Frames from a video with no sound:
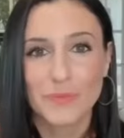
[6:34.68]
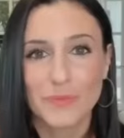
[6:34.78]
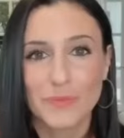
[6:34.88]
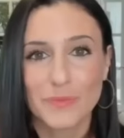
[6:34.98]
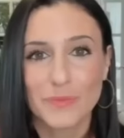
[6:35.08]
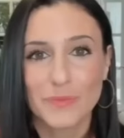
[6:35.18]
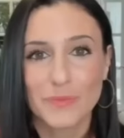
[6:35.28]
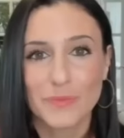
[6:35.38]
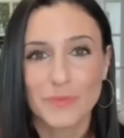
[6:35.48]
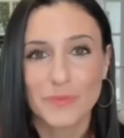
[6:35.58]

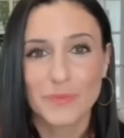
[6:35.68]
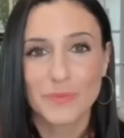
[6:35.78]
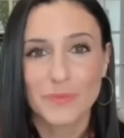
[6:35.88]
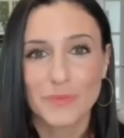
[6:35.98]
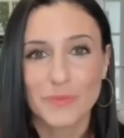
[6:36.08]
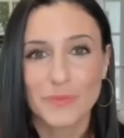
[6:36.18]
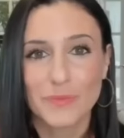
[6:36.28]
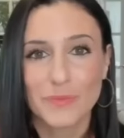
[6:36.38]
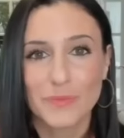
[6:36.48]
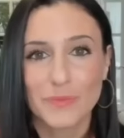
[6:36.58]

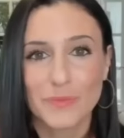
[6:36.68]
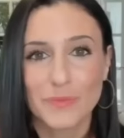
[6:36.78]
No words are spoken by the person on screen.